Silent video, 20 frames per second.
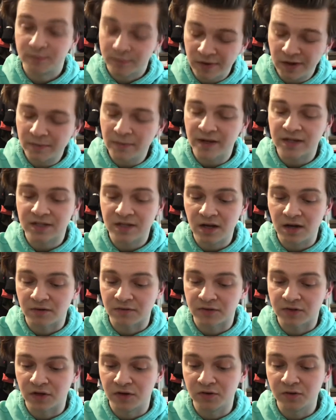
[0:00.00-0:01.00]
but myself,
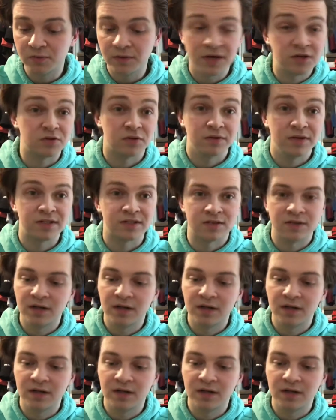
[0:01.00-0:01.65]
so you might as well listen.